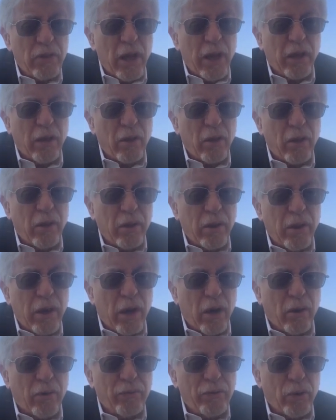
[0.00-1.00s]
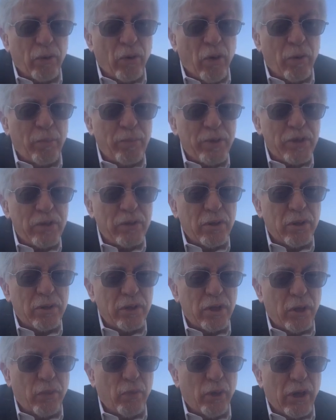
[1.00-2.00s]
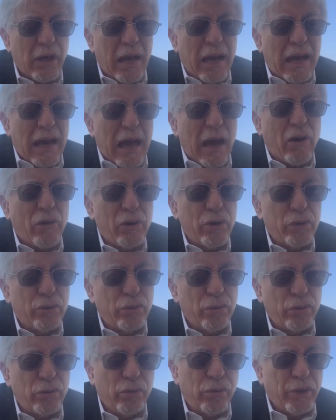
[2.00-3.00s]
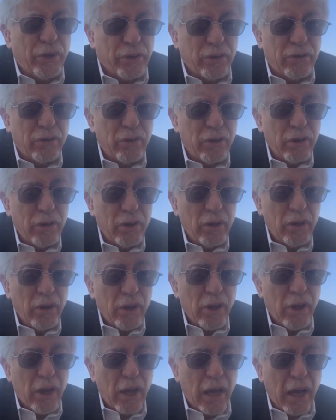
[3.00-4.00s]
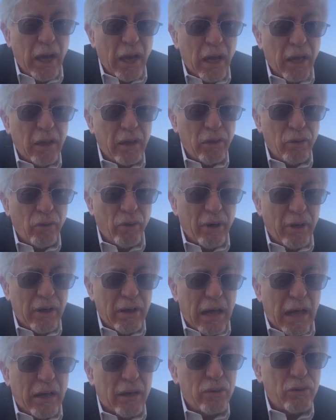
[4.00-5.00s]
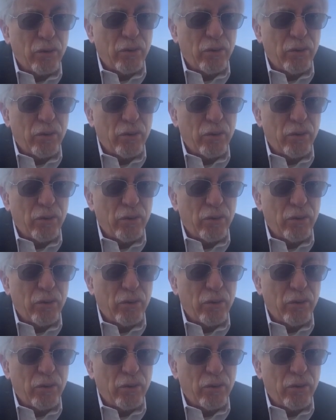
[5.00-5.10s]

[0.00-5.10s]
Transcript: to take care of your own business, He will allow you to do it. And you are not as